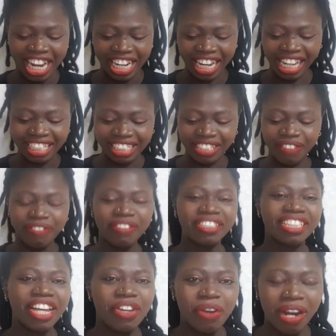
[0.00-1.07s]
that's the
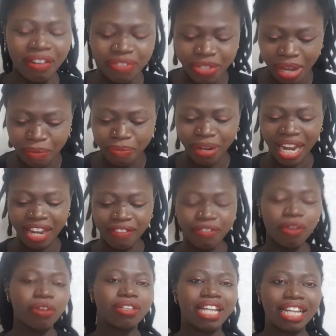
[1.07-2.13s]
visa you have to apply
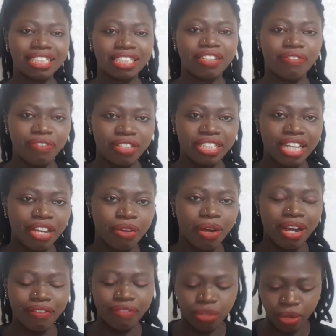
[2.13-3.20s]
for, or that's the visa you
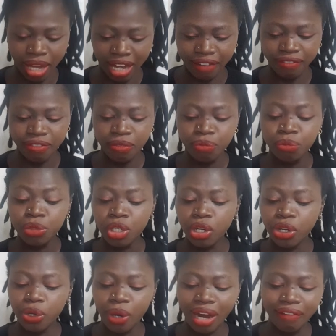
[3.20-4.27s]
have to have.
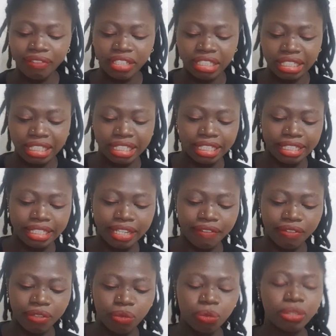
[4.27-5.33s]
You have the
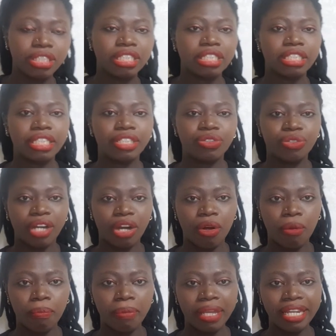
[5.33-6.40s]
D7, which is
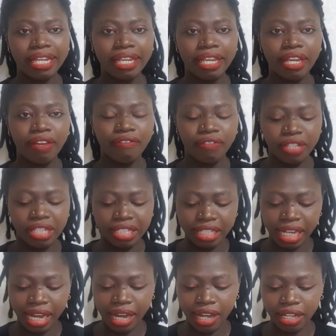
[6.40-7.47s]
intra-company
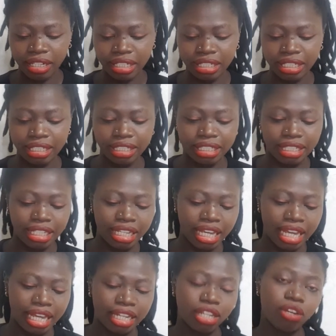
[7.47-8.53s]
visa, the
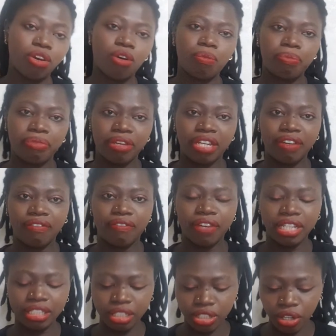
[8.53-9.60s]
D8 corporate
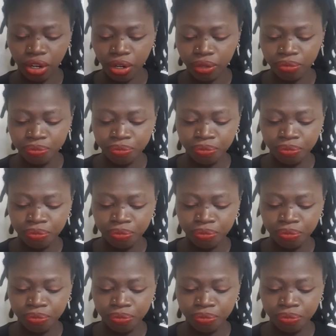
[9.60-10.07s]
investor.